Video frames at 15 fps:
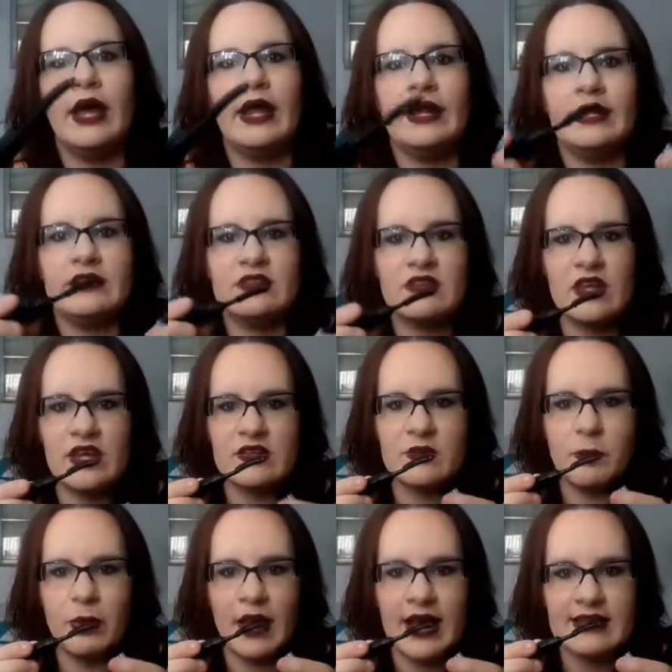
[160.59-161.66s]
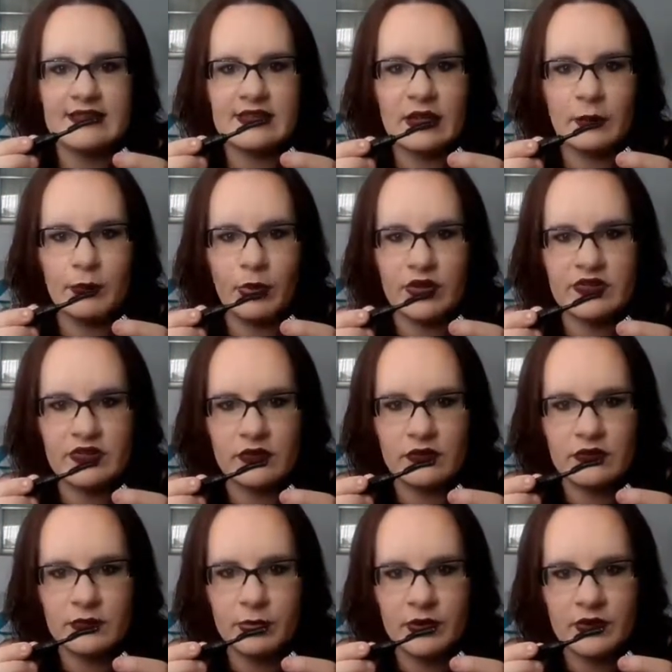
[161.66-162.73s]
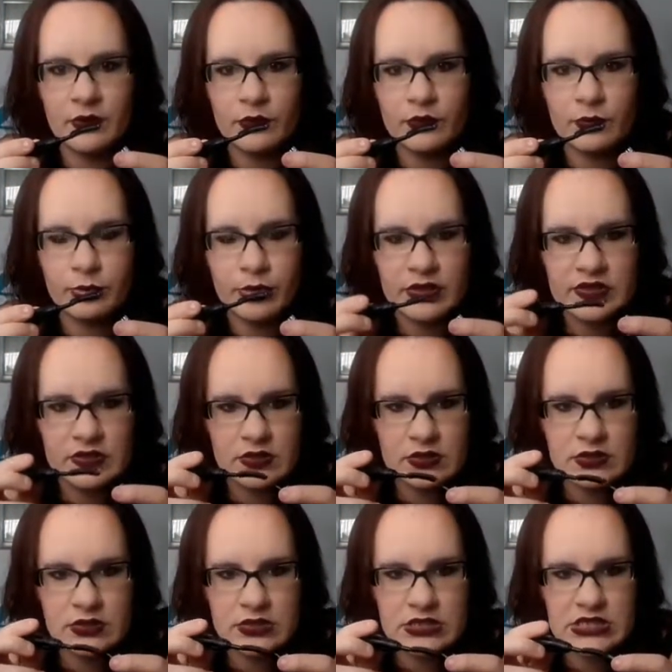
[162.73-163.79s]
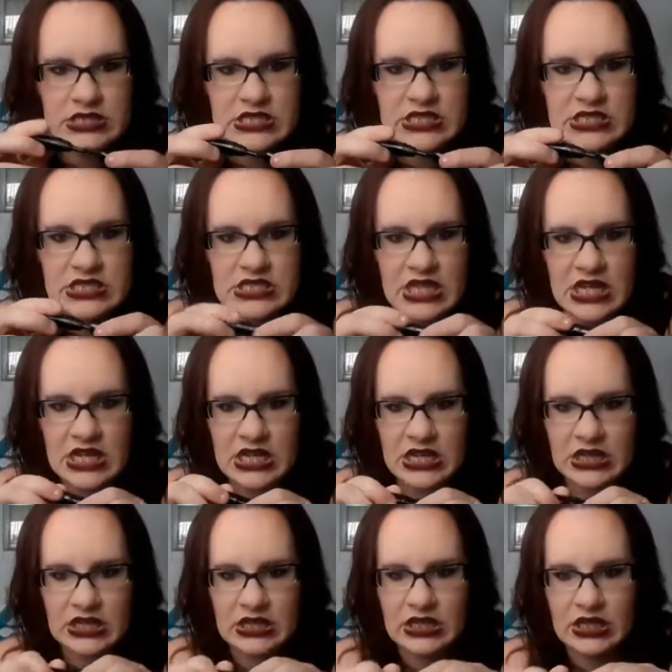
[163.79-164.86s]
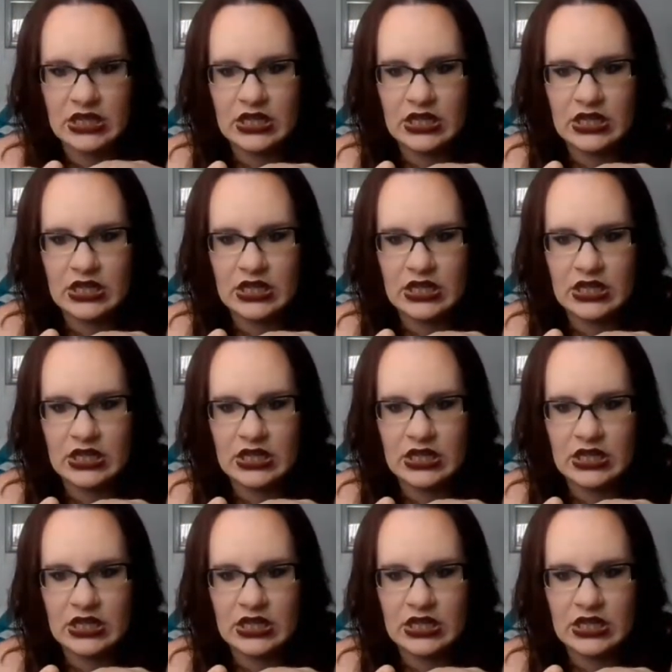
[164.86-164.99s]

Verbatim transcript: and it's it's plastic bristles, but those bristles are insane.